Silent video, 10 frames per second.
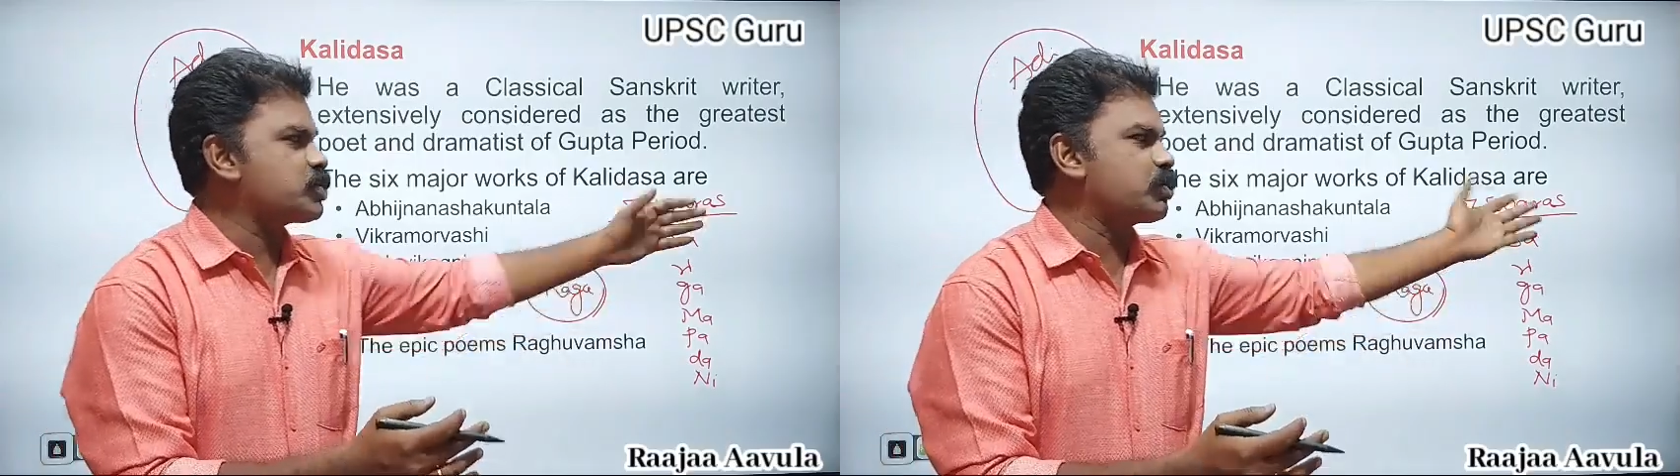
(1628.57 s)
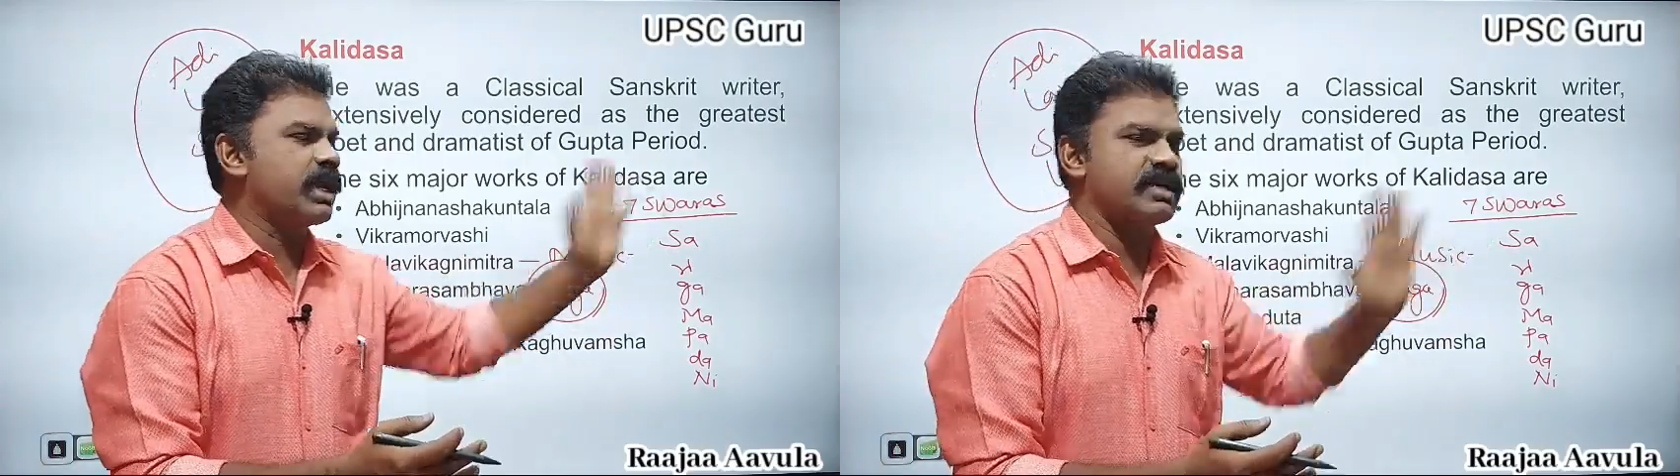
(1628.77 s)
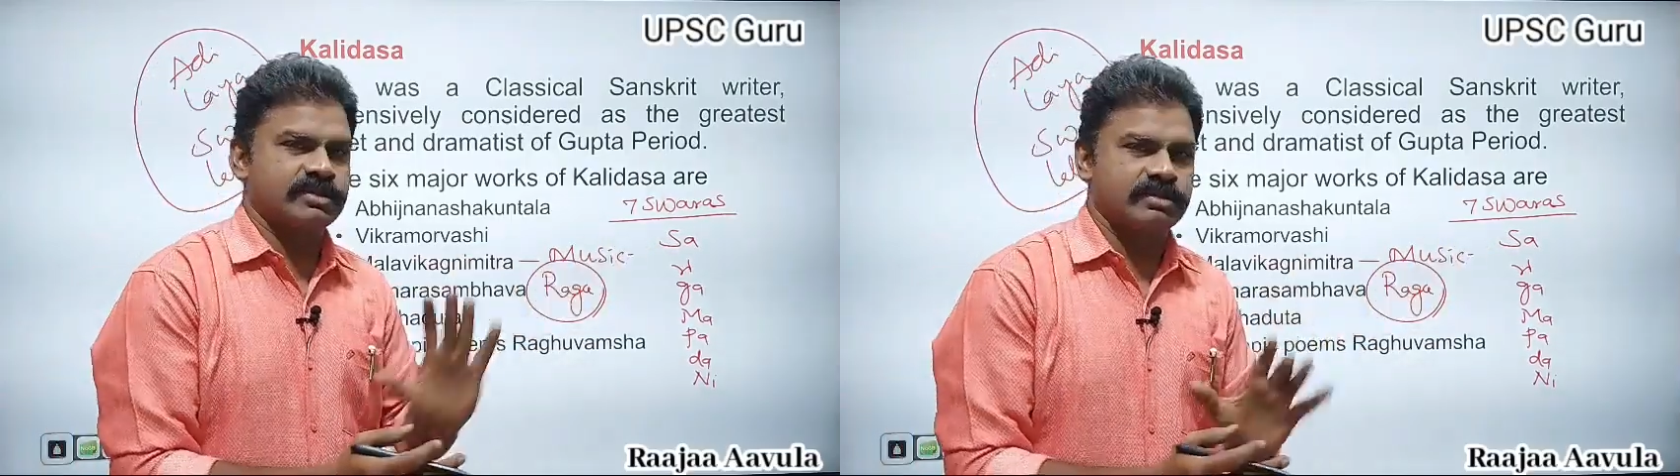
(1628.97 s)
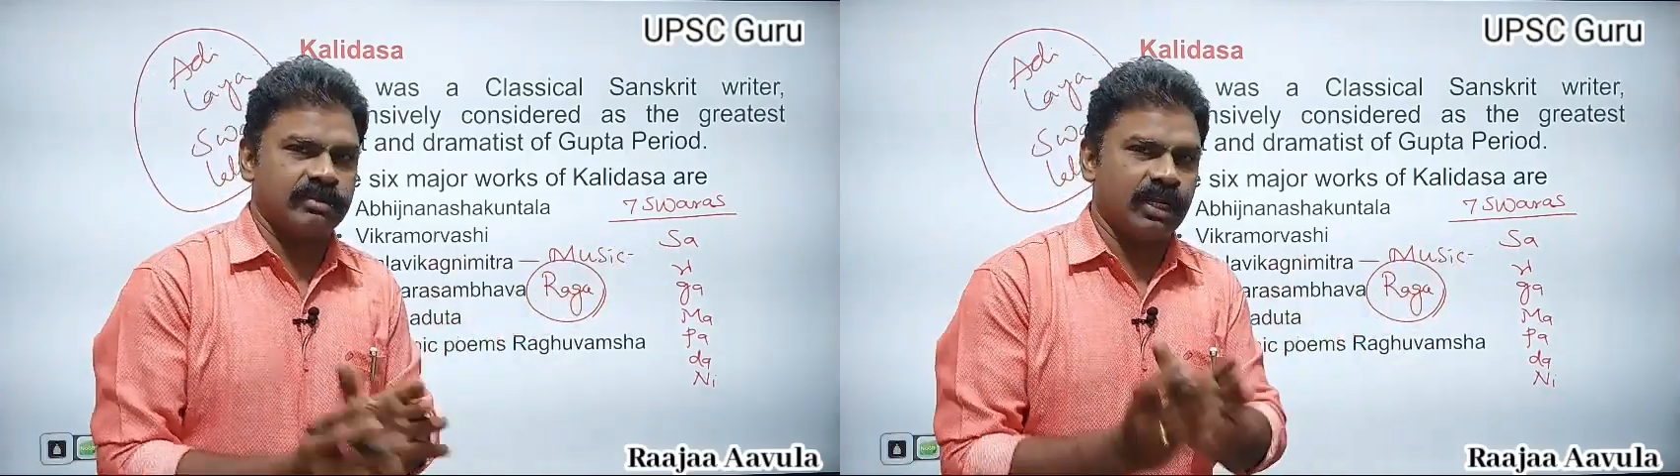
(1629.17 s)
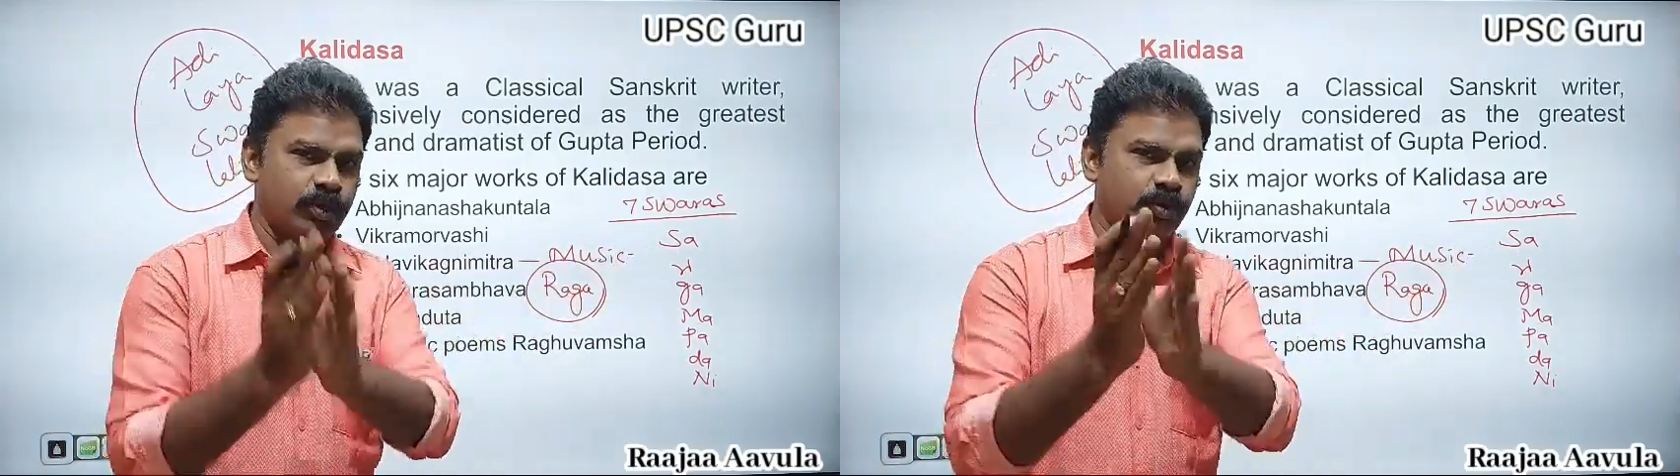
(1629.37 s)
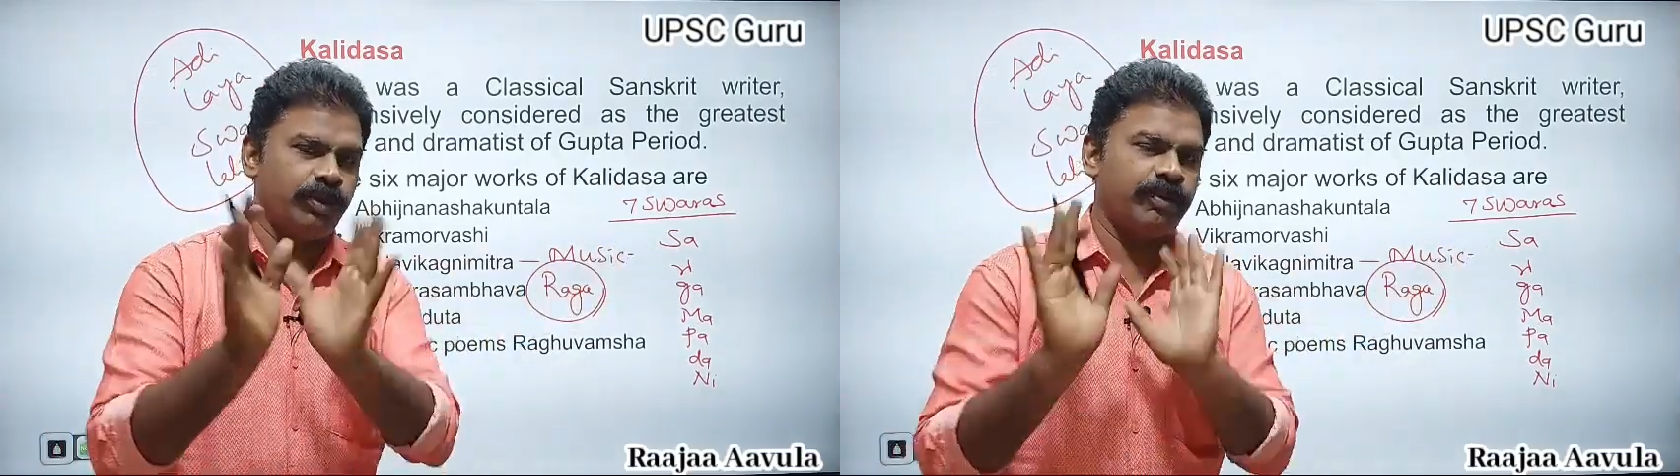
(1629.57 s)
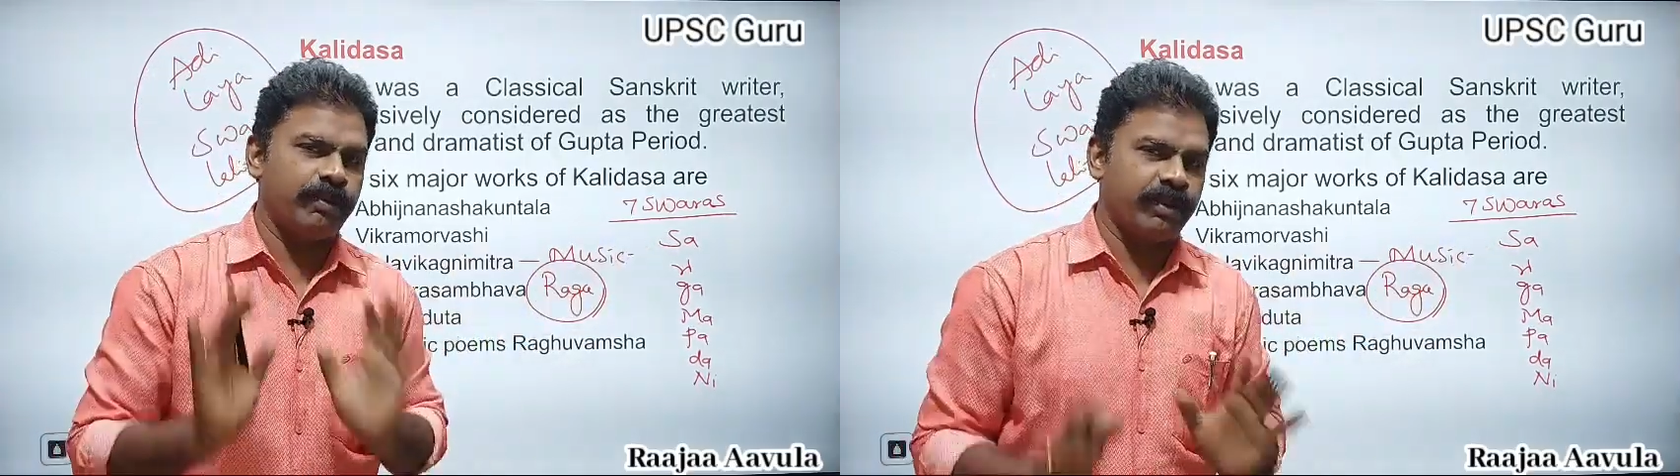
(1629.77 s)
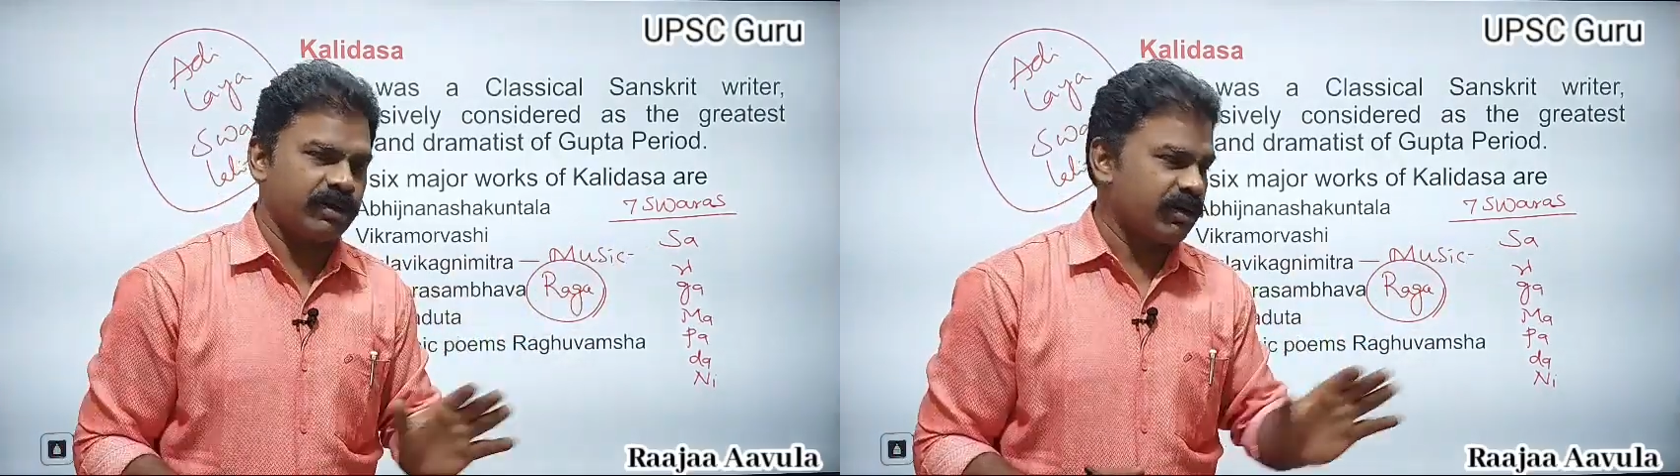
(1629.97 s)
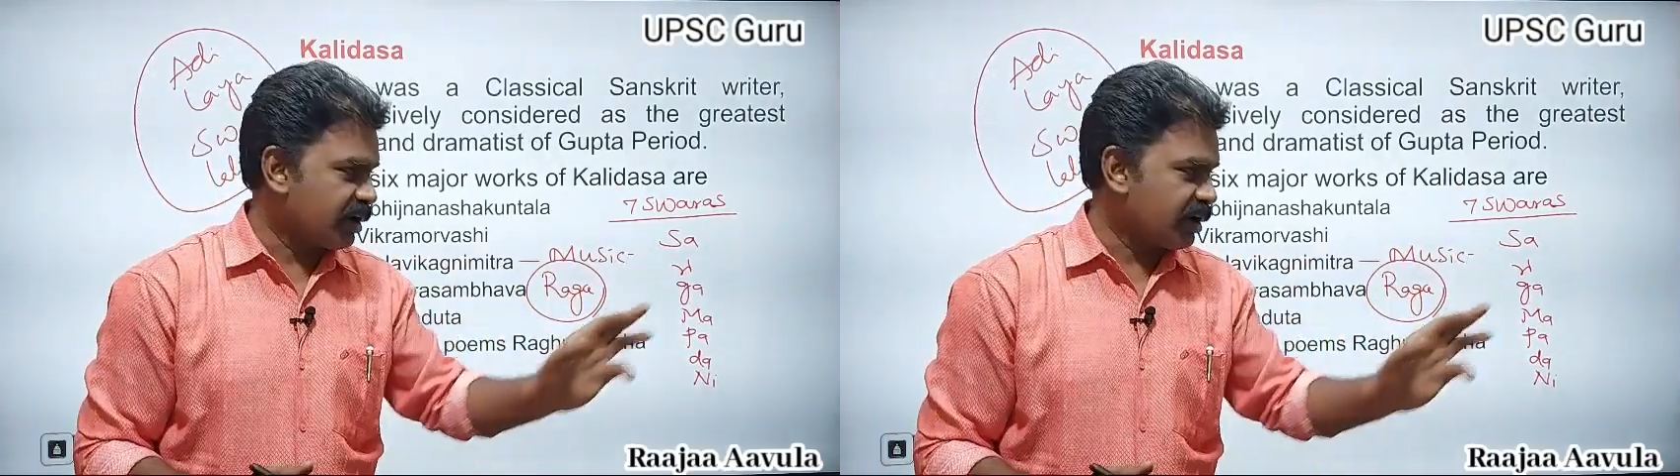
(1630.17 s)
swaras, that you remember.